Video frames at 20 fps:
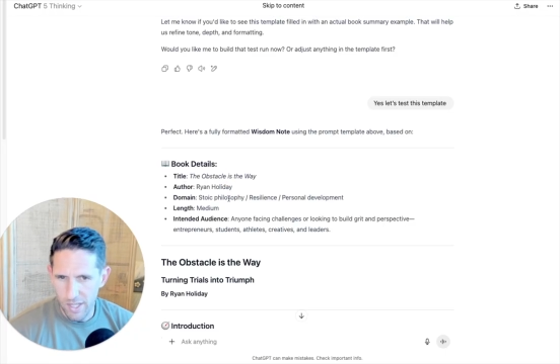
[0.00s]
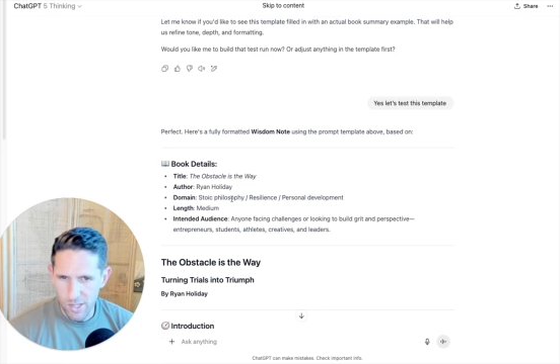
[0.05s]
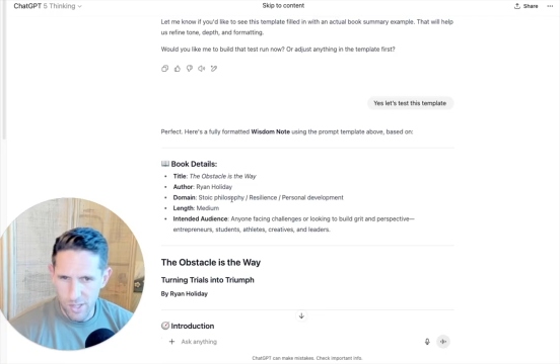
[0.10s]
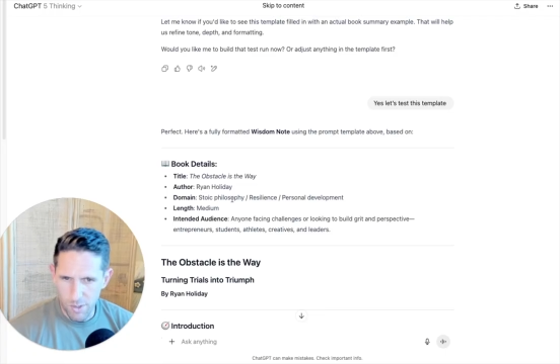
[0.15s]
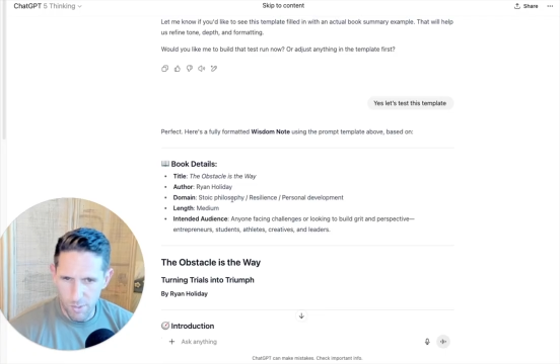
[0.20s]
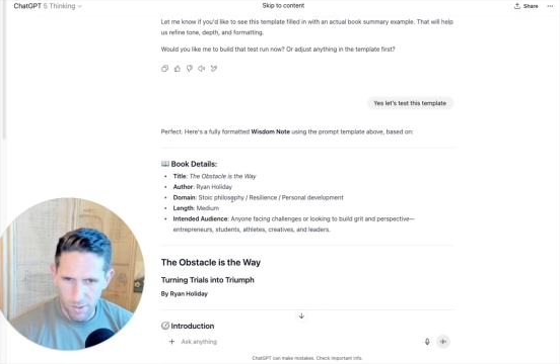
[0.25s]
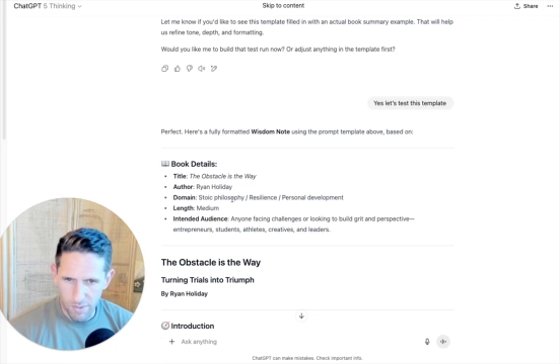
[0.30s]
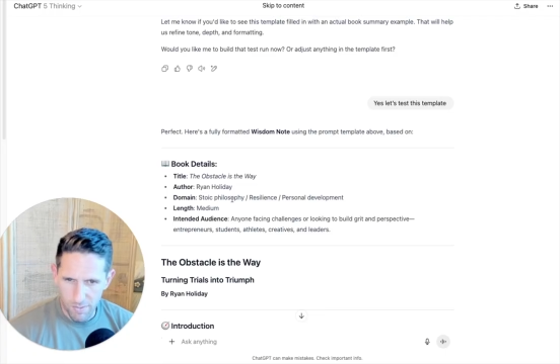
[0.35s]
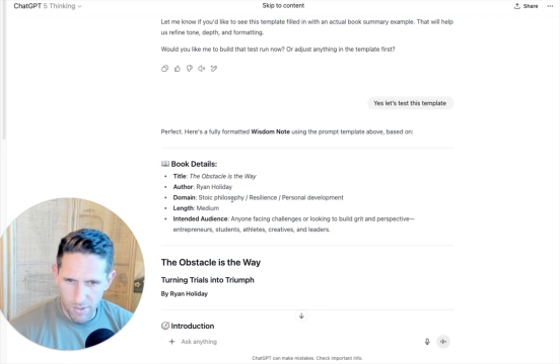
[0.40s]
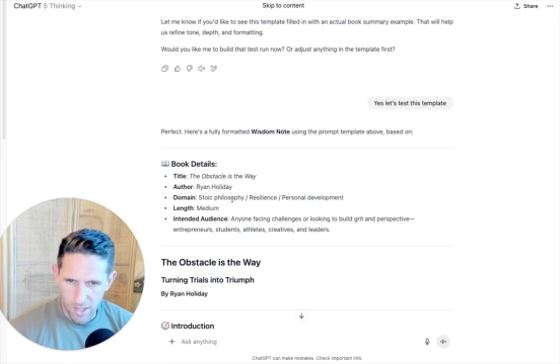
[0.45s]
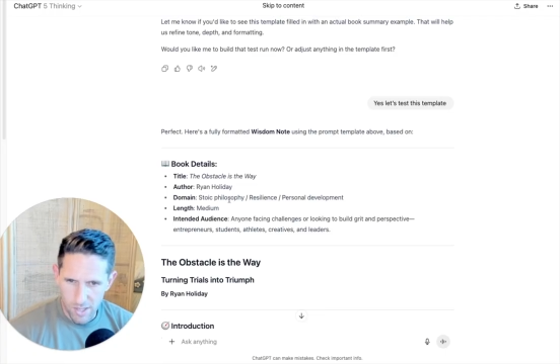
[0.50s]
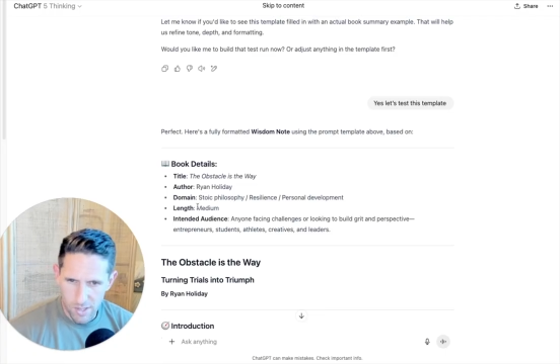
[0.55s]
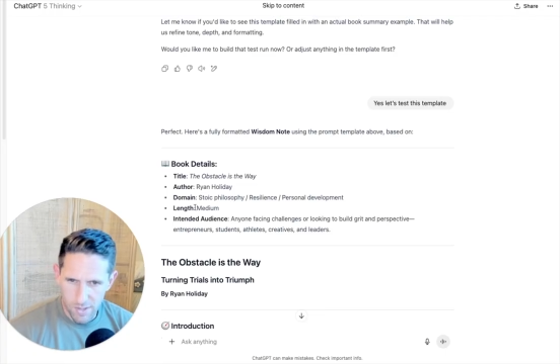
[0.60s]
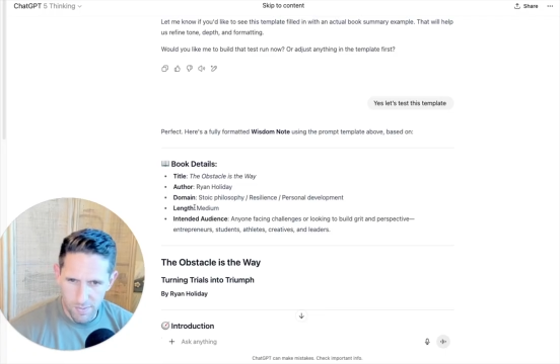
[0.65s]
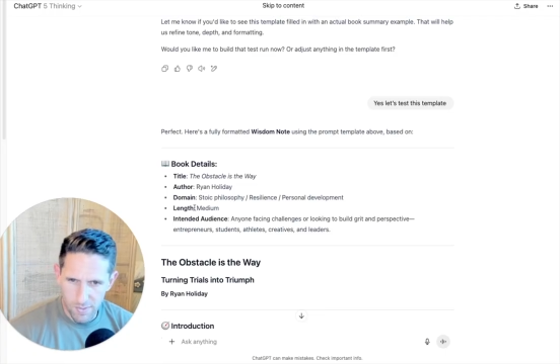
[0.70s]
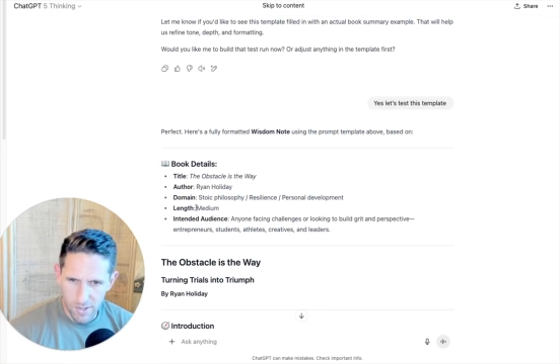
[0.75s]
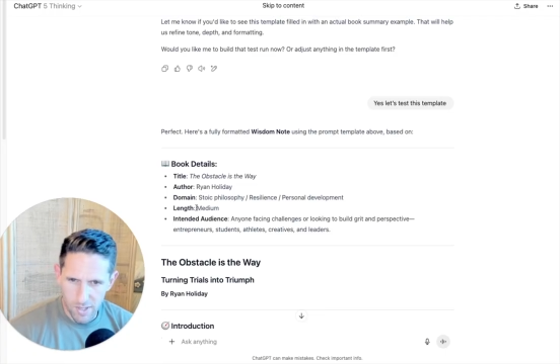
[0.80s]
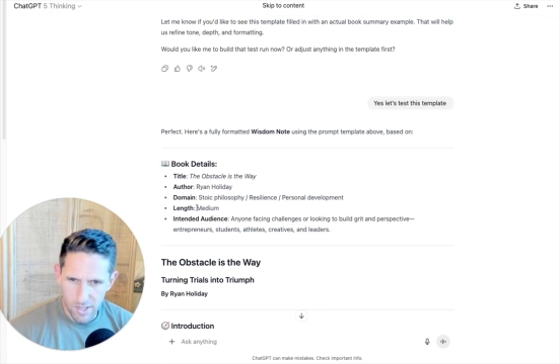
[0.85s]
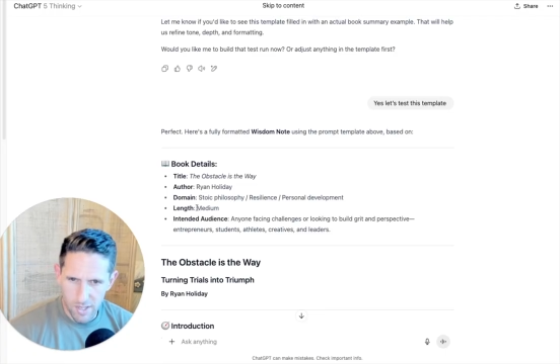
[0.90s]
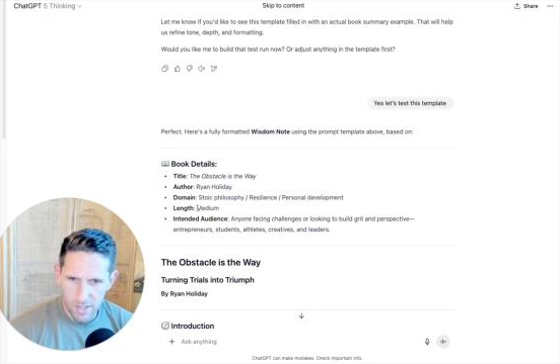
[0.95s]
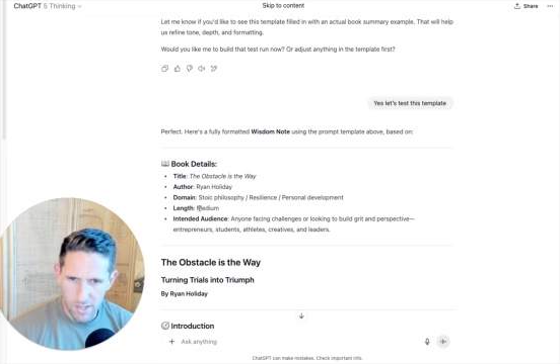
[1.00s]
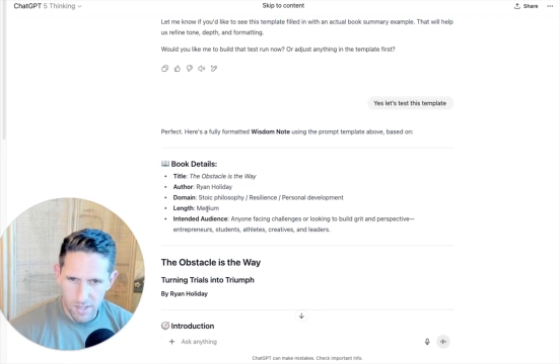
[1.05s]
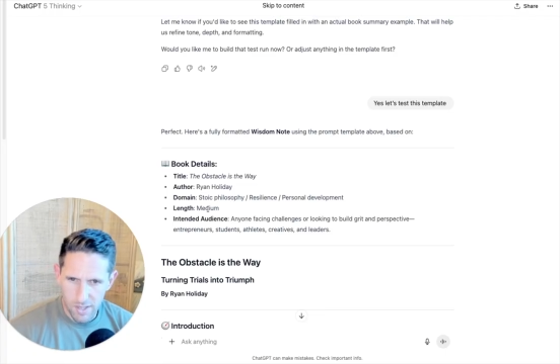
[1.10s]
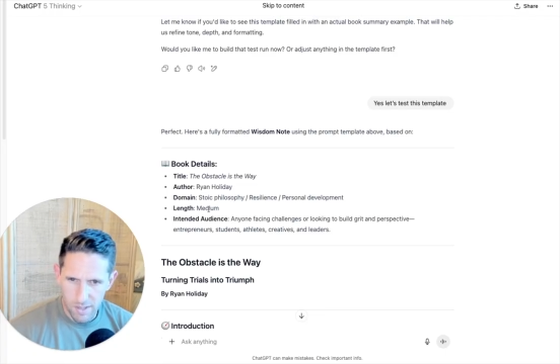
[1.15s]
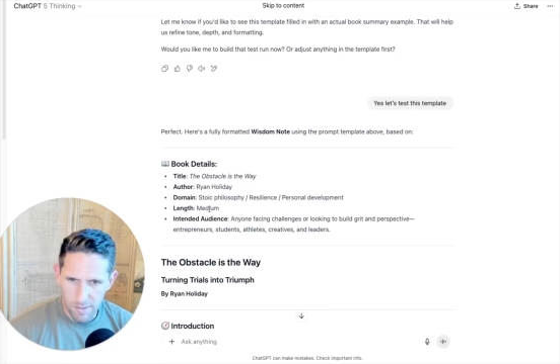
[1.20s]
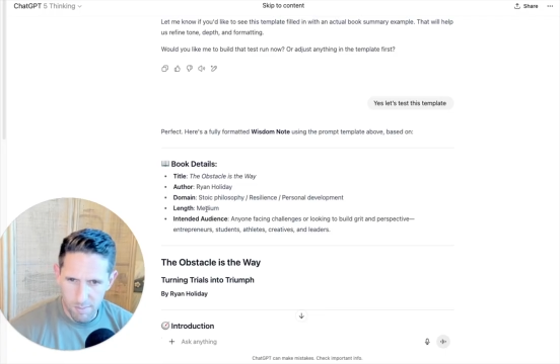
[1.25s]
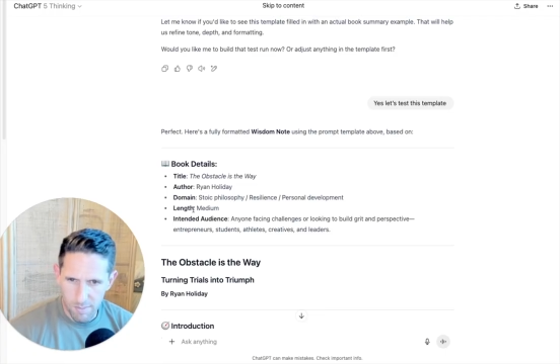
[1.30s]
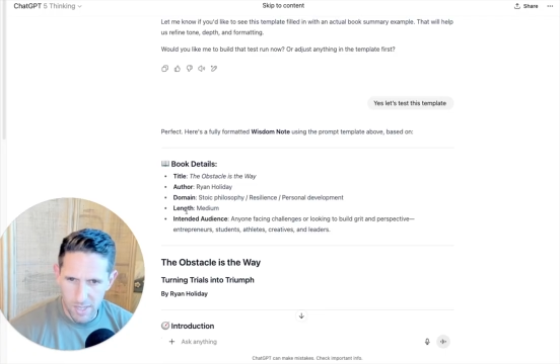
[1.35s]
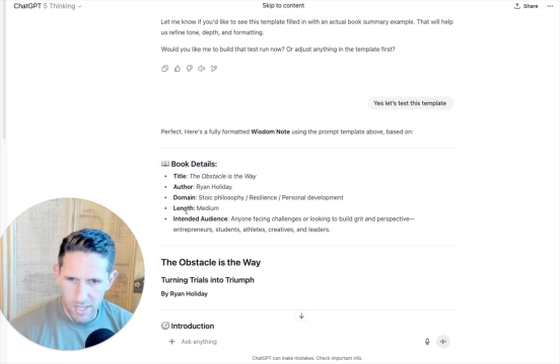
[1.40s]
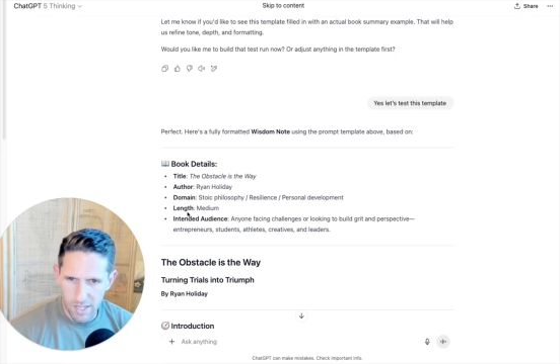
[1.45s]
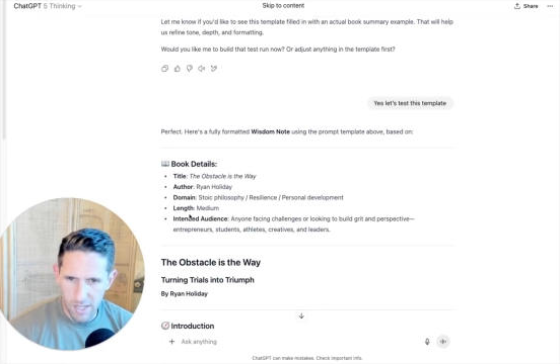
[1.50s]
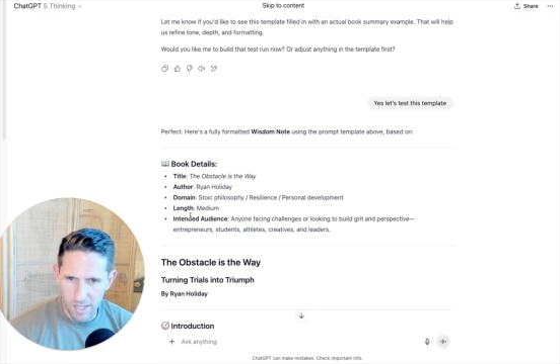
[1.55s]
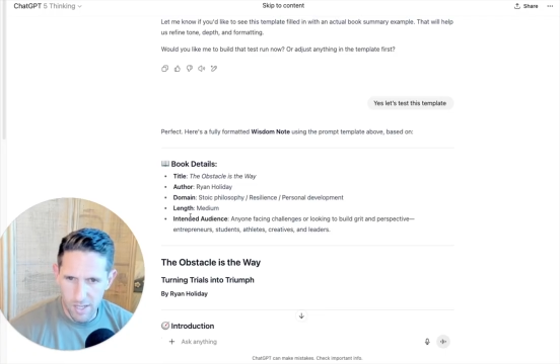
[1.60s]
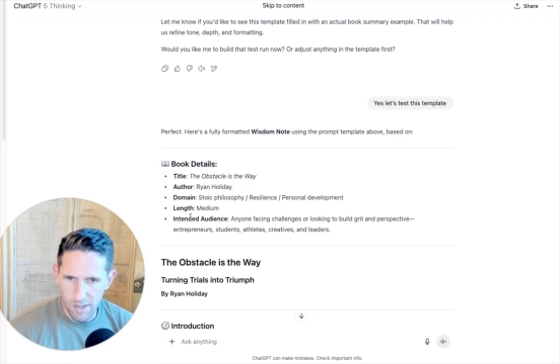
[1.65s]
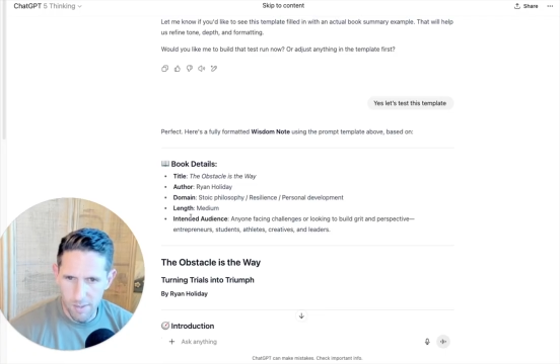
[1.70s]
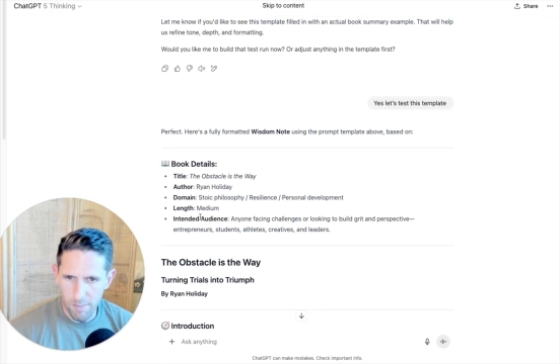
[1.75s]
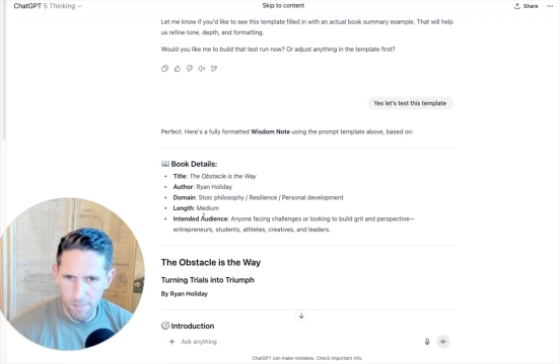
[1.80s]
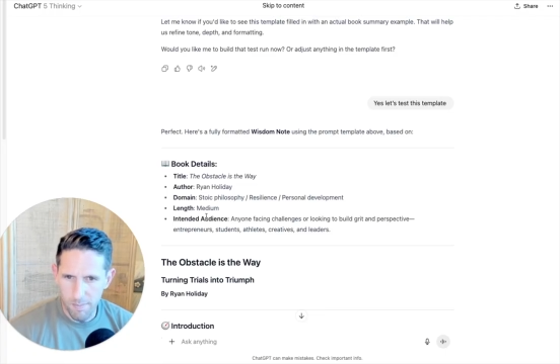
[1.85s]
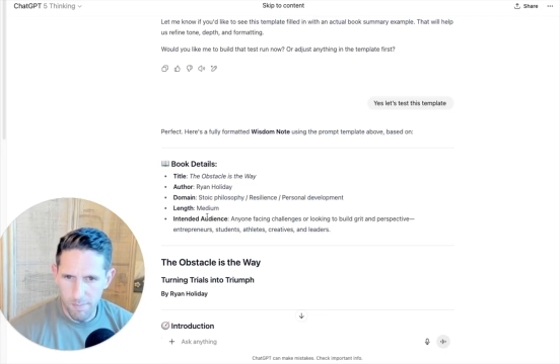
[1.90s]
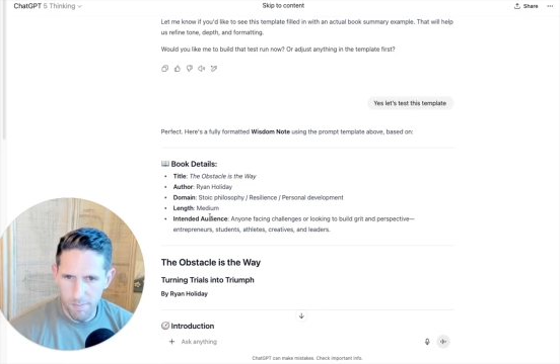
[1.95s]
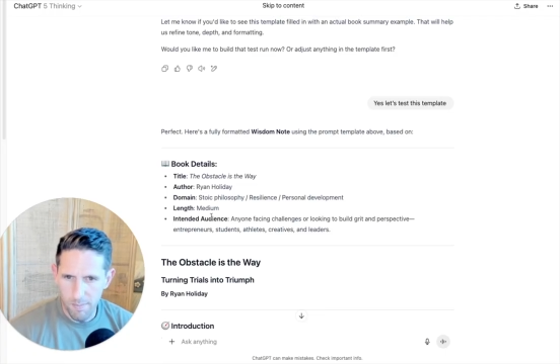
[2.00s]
Stoic philosophy, medium,